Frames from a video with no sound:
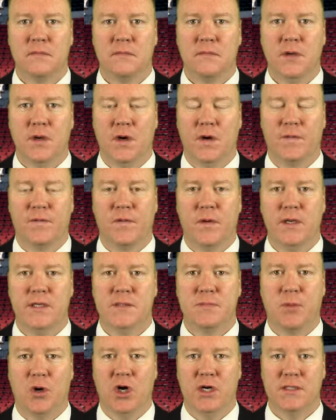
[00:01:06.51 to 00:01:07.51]
Your free
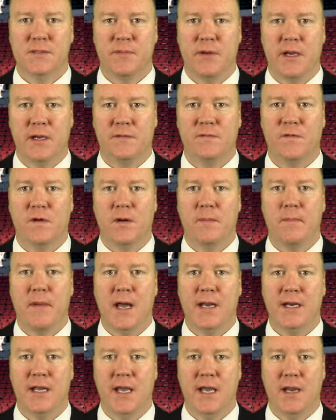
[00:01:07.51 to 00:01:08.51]
sports pick for
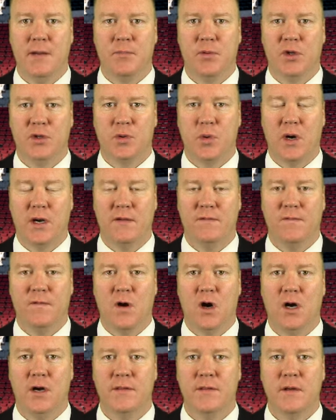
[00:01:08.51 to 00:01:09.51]
Monday, April
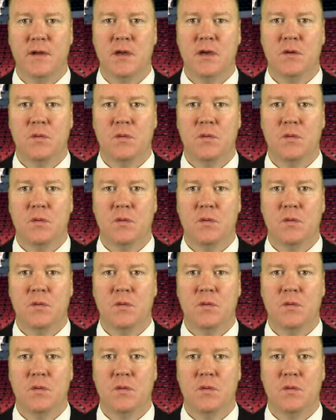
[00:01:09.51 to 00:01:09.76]
24th.